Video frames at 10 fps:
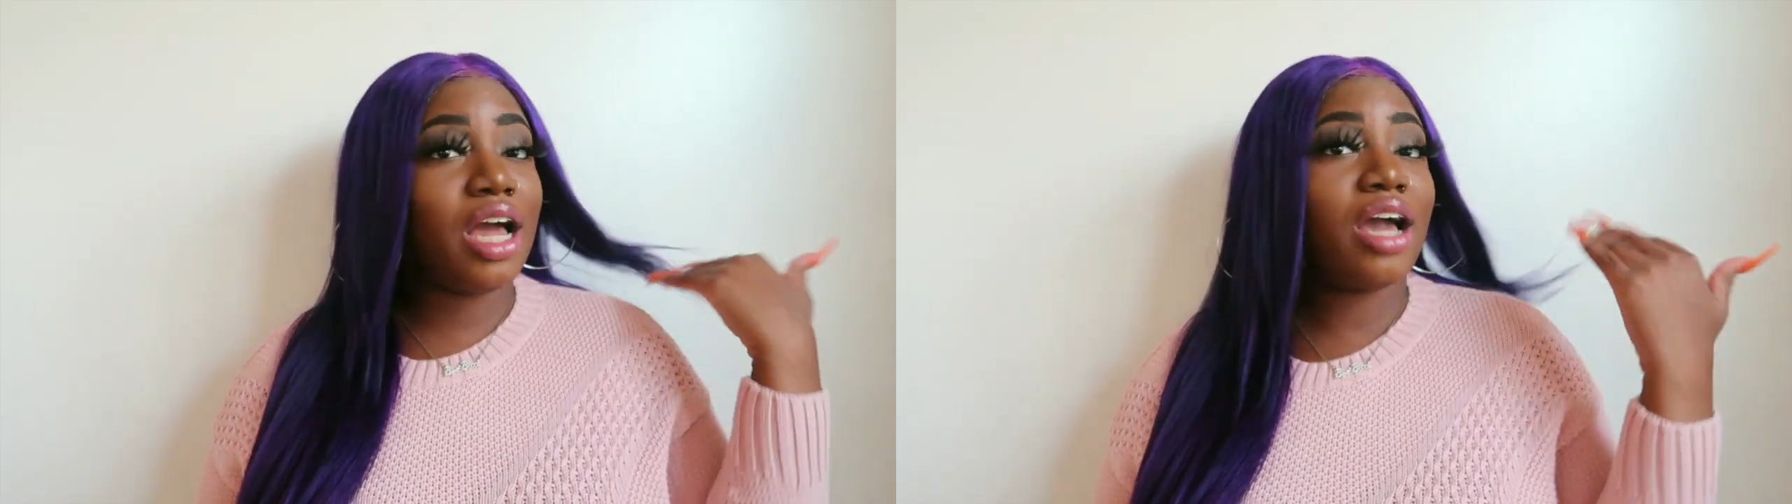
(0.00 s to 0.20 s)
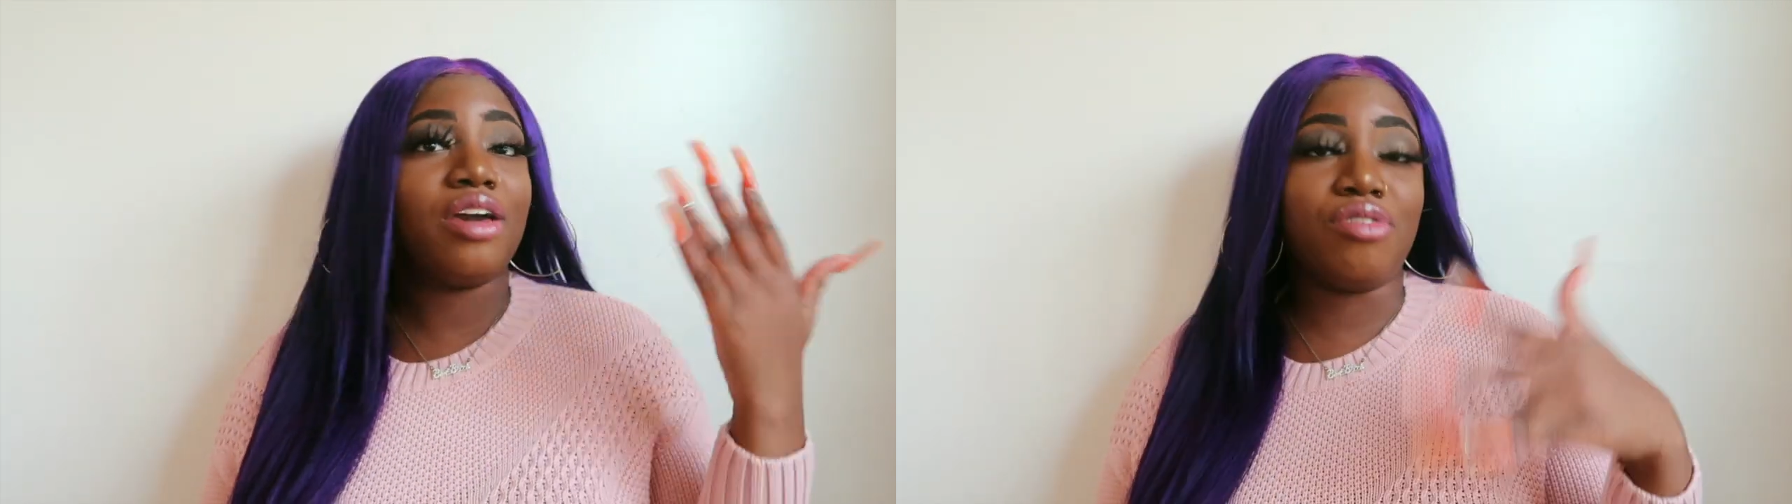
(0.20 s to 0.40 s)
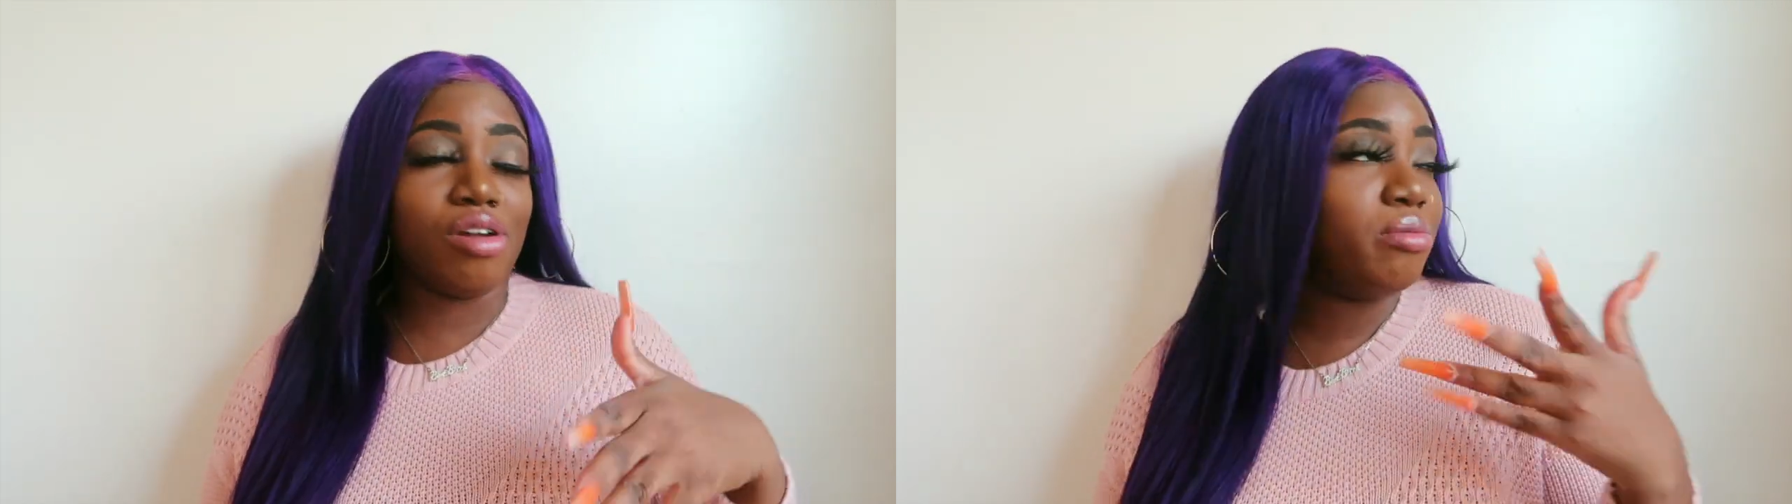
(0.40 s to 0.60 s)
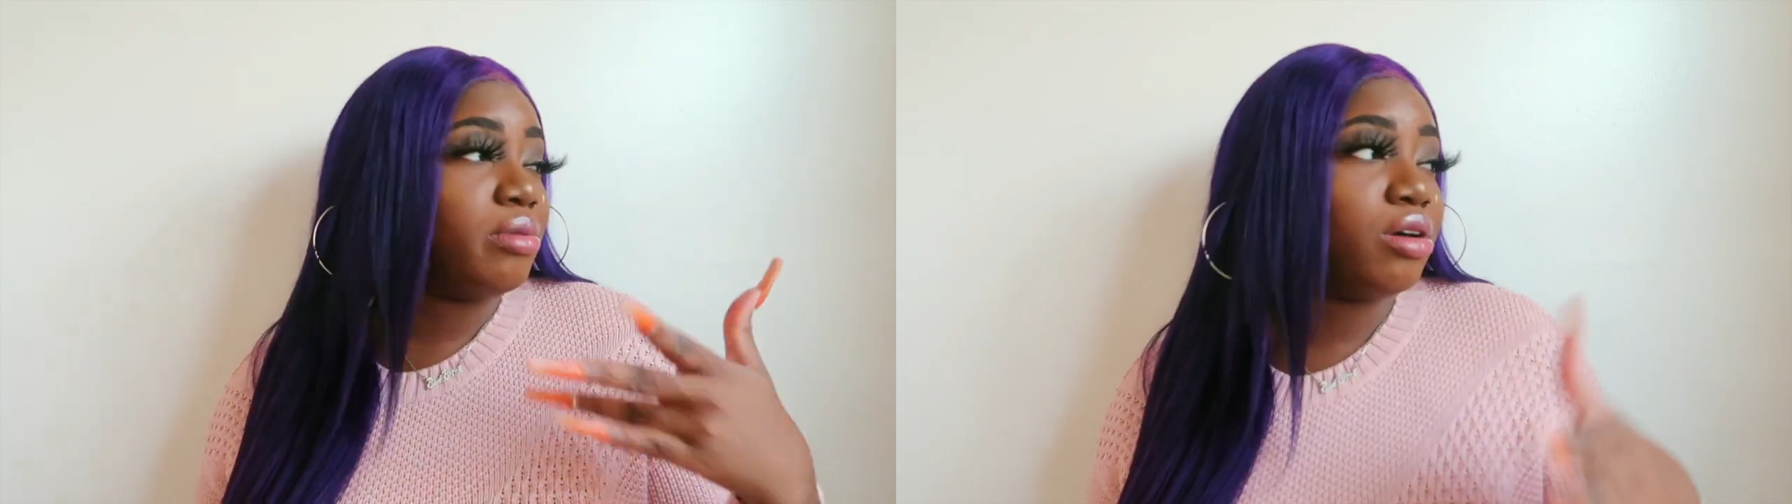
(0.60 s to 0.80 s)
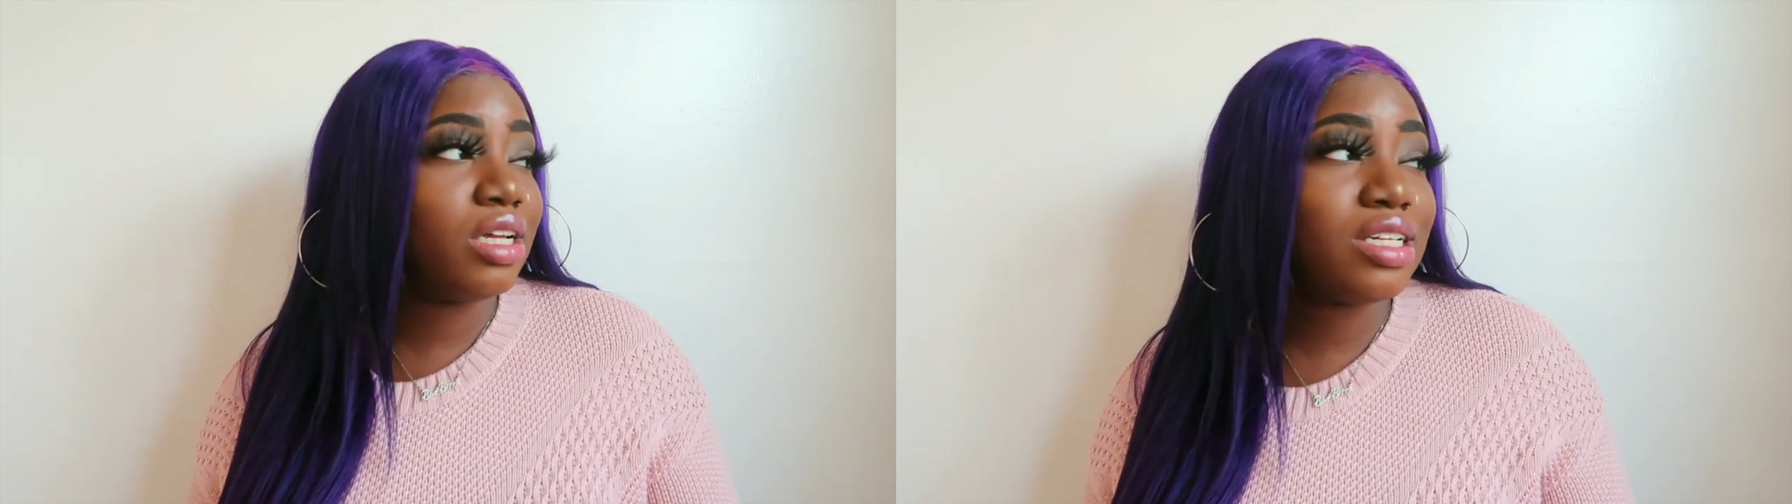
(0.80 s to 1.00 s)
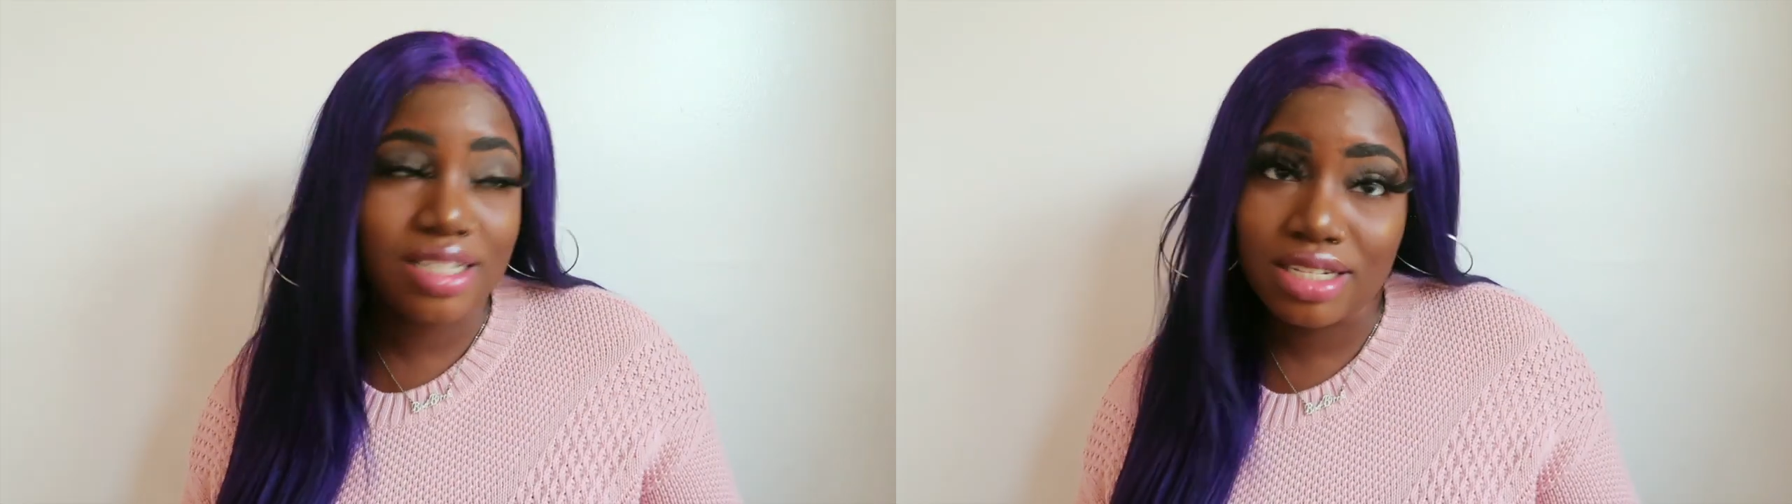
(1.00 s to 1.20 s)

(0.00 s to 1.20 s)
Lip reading: eat. I get very bloated, it's